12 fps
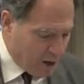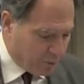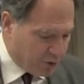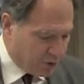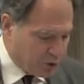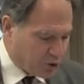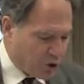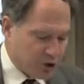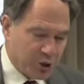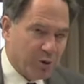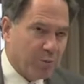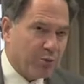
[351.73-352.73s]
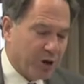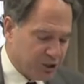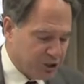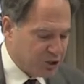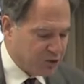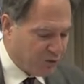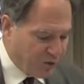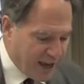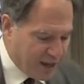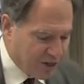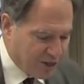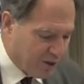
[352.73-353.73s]
But there is also a precious
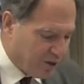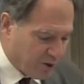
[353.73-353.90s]
faith